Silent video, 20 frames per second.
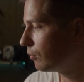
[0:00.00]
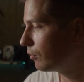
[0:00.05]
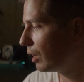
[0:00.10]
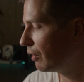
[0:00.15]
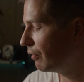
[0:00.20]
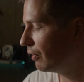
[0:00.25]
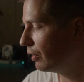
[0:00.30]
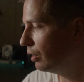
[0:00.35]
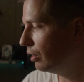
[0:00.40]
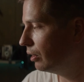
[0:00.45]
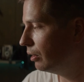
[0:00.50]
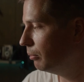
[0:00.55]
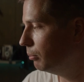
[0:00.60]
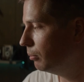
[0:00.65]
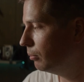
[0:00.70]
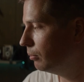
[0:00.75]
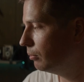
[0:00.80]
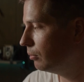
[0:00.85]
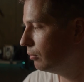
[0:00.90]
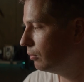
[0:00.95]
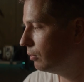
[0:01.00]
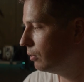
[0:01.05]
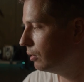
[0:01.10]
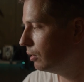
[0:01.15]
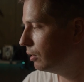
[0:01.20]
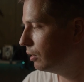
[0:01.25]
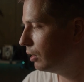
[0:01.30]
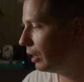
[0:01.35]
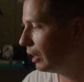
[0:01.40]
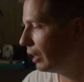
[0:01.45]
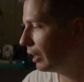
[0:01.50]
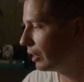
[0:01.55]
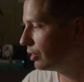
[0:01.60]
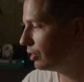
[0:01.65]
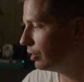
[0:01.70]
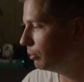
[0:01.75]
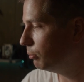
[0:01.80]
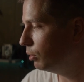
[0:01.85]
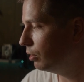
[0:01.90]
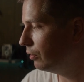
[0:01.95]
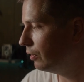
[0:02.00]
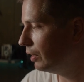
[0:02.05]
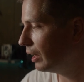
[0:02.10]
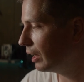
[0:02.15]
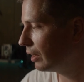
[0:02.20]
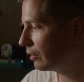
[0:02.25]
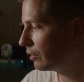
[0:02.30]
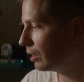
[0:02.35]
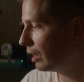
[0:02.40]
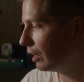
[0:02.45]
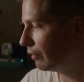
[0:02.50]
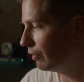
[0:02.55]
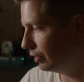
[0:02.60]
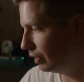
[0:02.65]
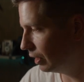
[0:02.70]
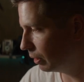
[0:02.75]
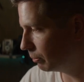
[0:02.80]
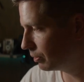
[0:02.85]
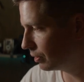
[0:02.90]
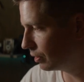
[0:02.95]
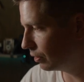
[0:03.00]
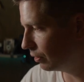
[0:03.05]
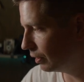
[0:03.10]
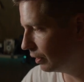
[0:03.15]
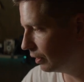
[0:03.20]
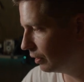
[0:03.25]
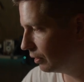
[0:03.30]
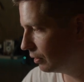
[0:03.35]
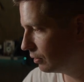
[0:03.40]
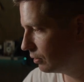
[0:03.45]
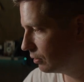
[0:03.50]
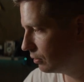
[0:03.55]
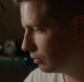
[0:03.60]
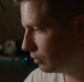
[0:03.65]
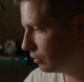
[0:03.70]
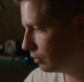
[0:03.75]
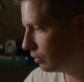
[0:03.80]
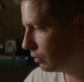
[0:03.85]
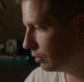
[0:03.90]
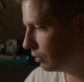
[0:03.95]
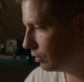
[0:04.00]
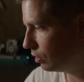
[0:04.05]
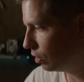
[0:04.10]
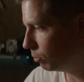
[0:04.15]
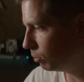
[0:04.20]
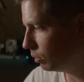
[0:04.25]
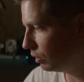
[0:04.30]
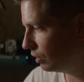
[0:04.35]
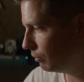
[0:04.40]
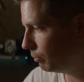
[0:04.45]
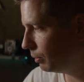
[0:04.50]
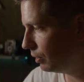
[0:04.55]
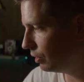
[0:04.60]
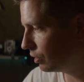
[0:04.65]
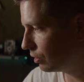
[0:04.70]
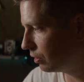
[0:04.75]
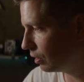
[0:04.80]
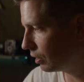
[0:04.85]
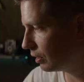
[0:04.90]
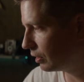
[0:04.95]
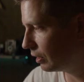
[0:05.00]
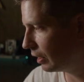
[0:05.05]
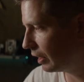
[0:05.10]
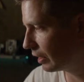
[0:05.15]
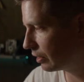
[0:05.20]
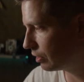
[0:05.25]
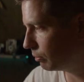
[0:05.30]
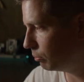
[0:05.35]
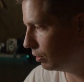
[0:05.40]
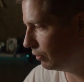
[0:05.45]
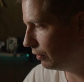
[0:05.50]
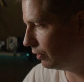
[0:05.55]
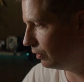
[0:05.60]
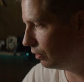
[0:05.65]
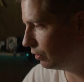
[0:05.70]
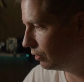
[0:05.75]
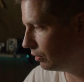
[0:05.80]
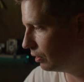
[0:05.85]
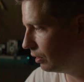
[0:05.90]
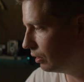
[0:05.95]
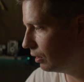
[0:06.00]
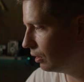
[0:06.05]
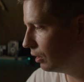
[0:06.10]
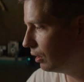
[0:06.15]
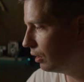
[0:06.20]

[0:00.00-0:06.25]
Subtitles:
Every good action movie has to have a dumpster in it. Don't believe me? Just look at the action movies you see.